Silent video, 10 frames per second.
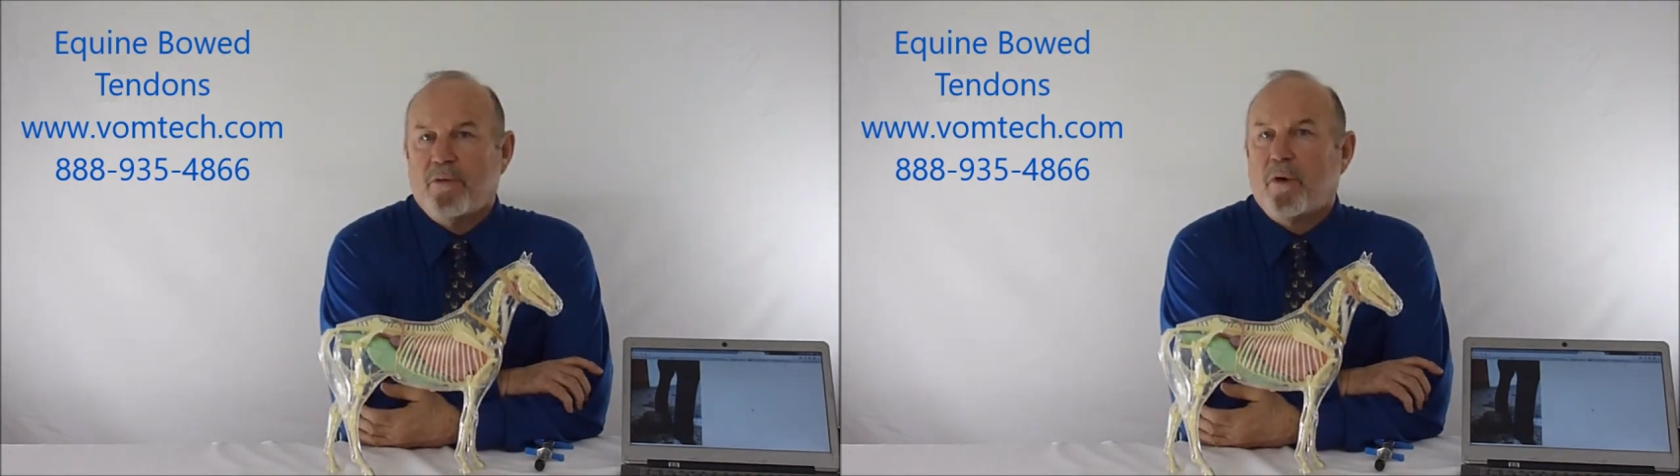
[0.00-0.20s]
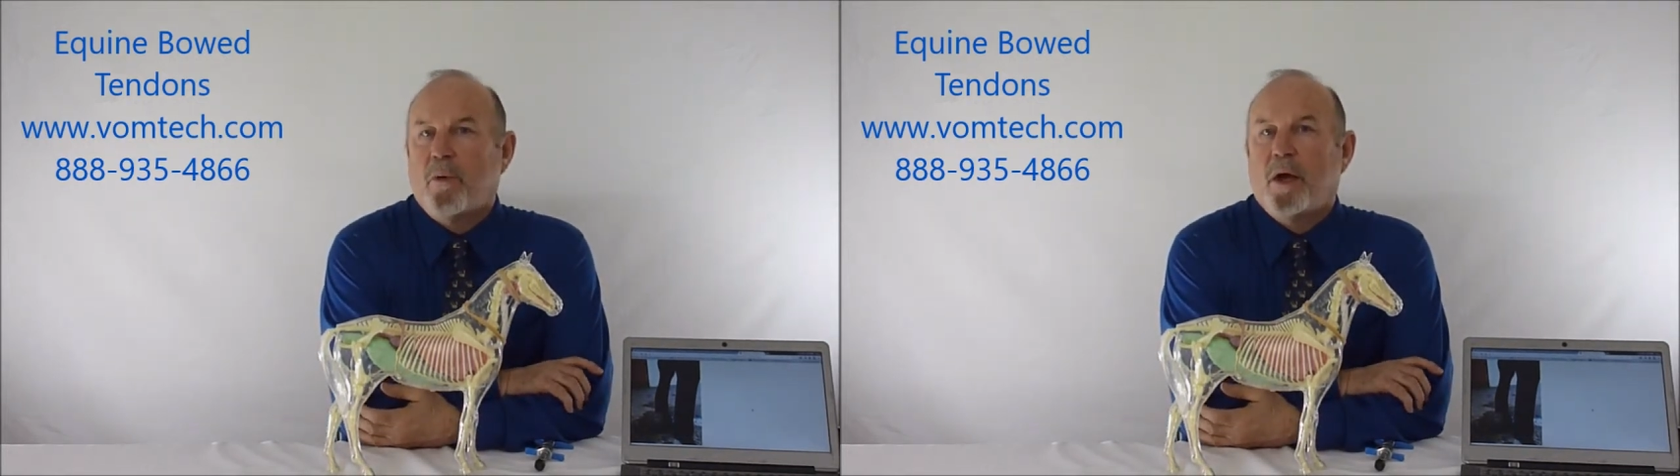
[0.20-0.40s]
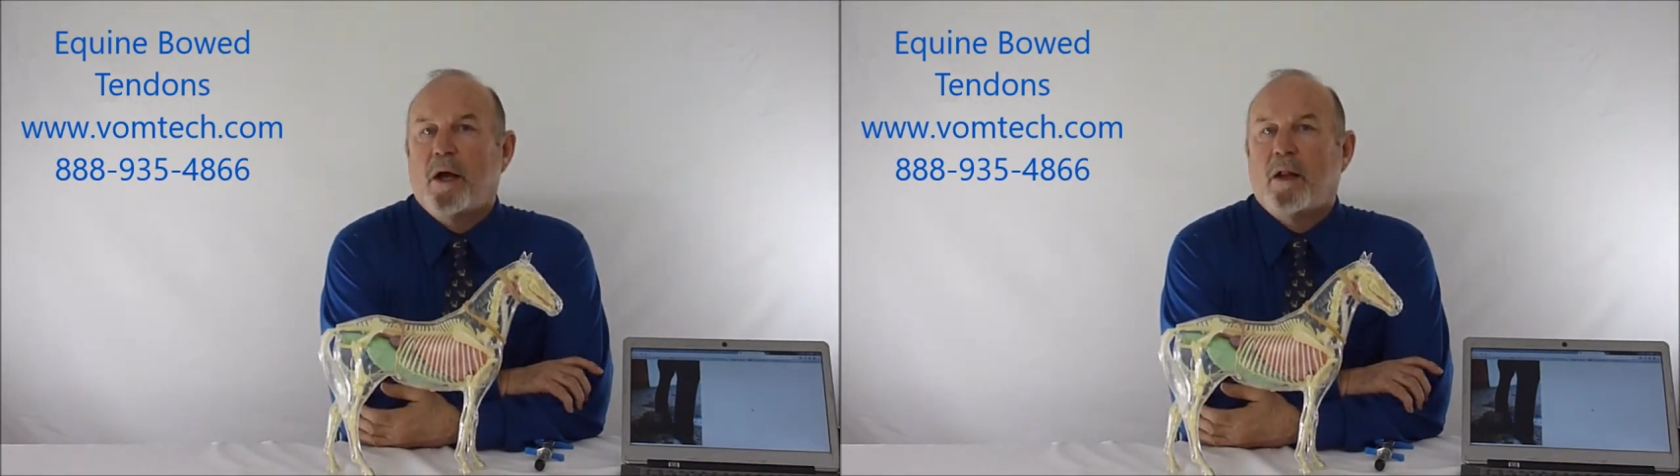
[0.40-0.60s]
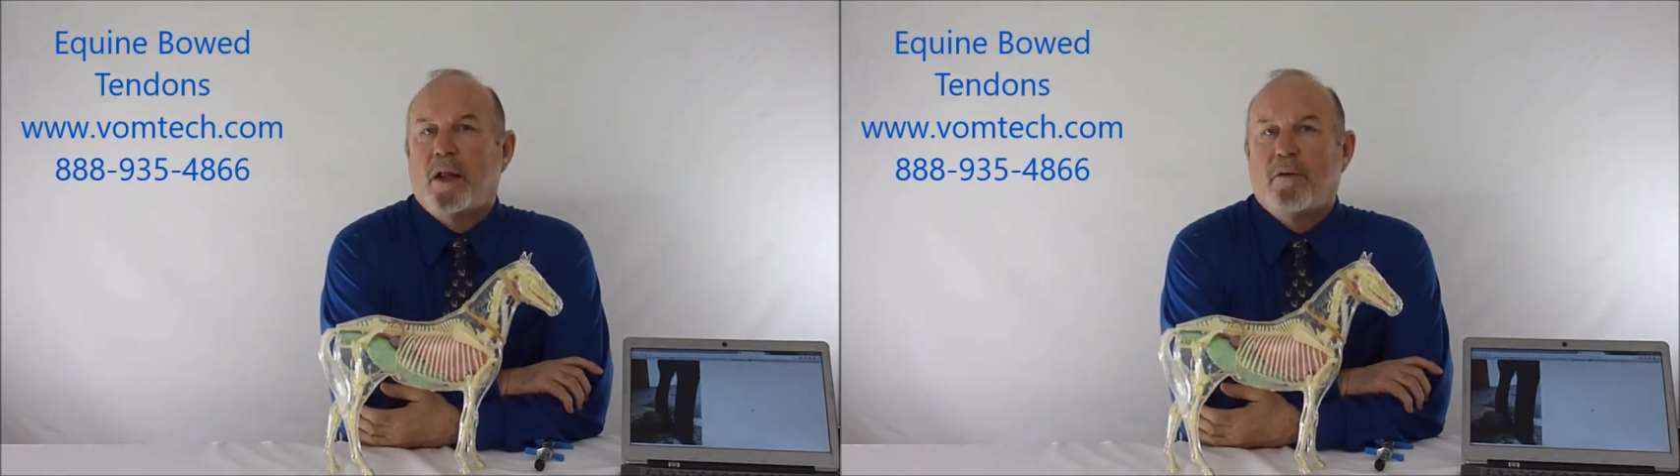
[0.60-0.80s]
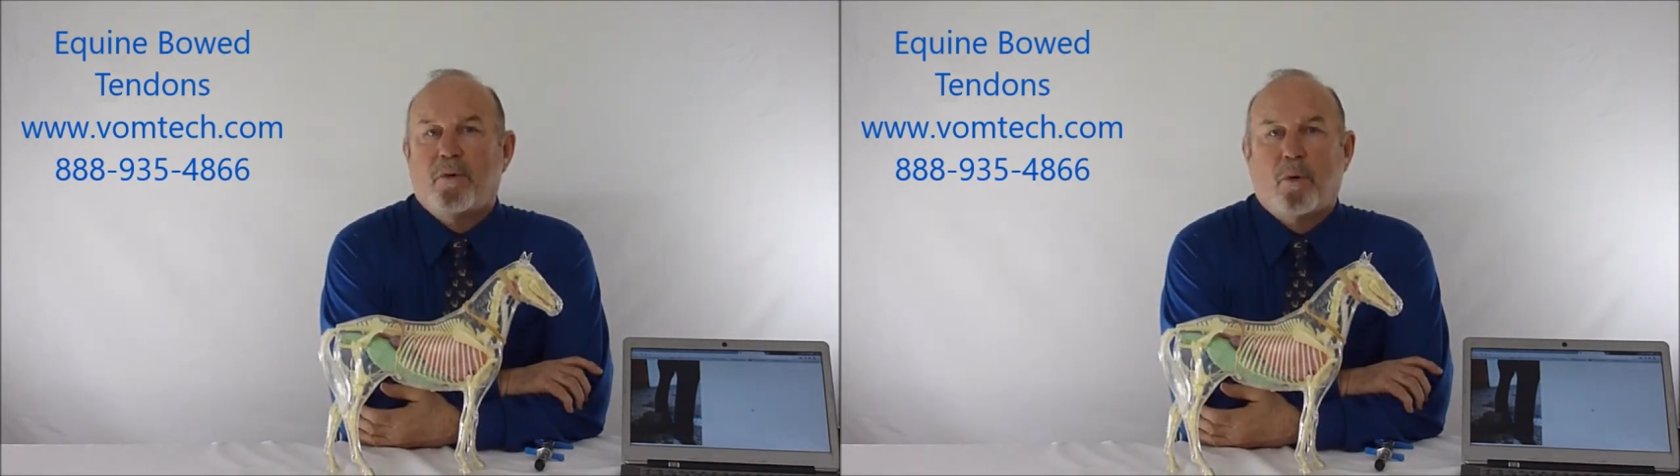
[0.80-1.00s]

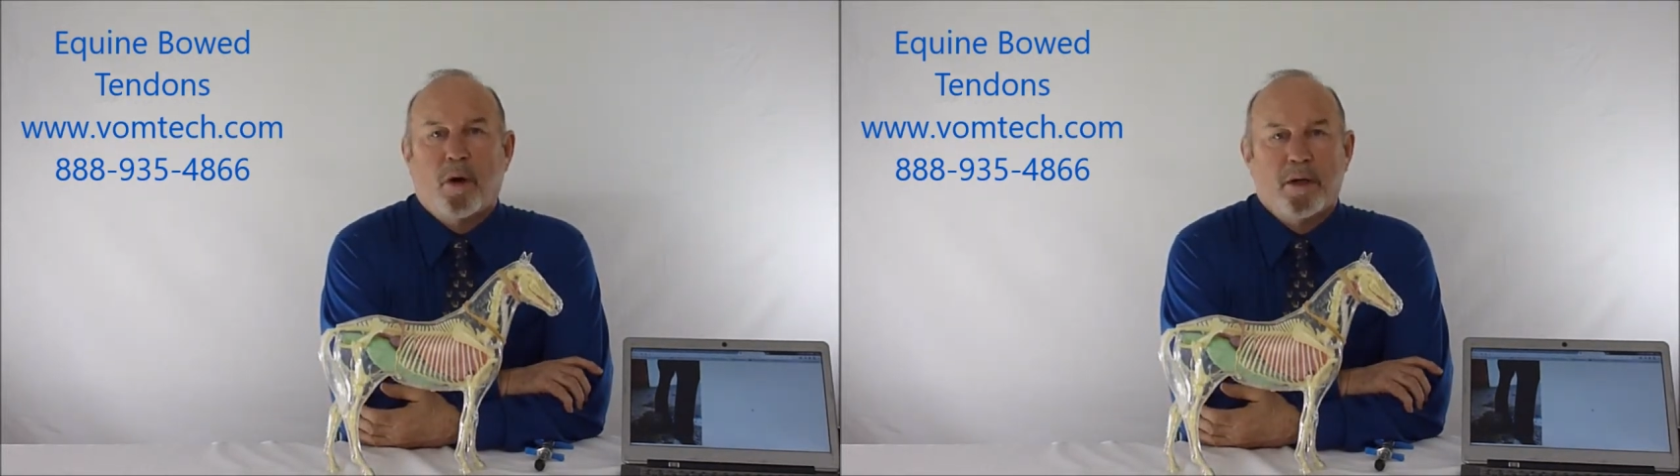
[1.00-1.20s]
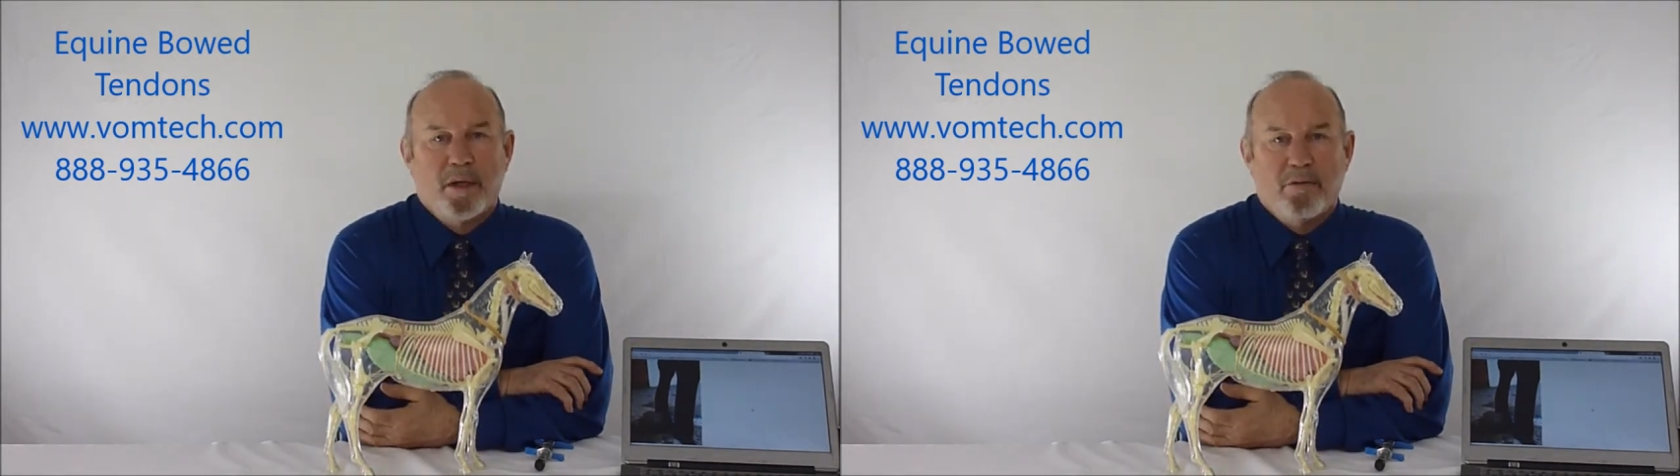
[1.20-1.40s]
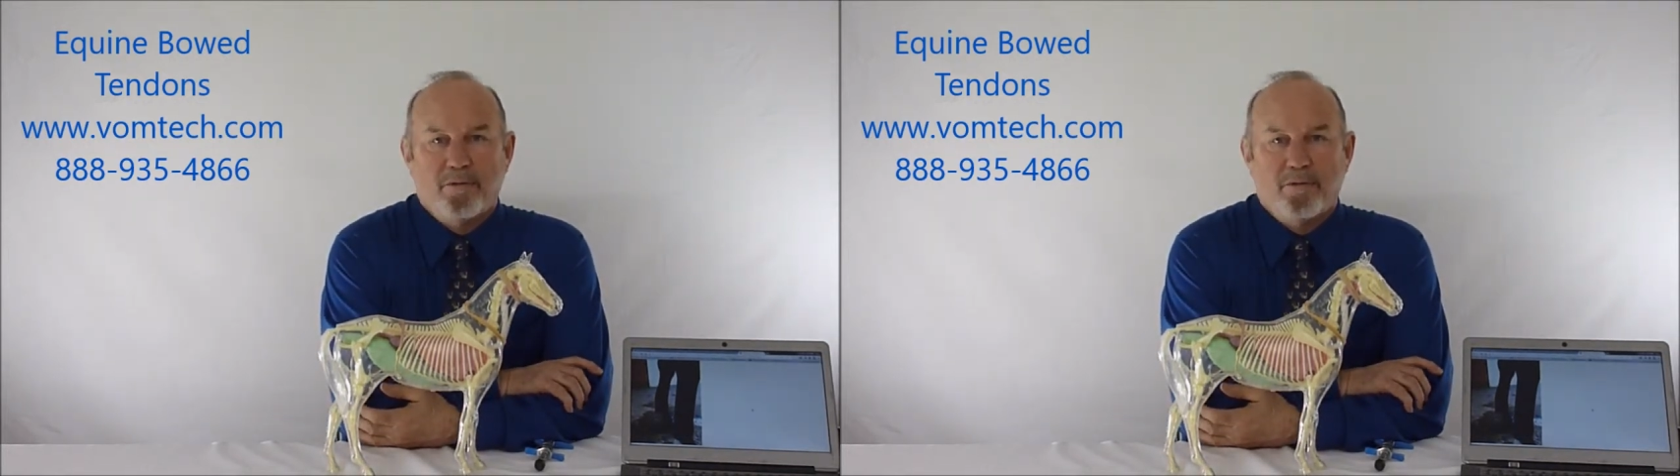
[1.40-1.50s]
F-O-L-F-O-R-D,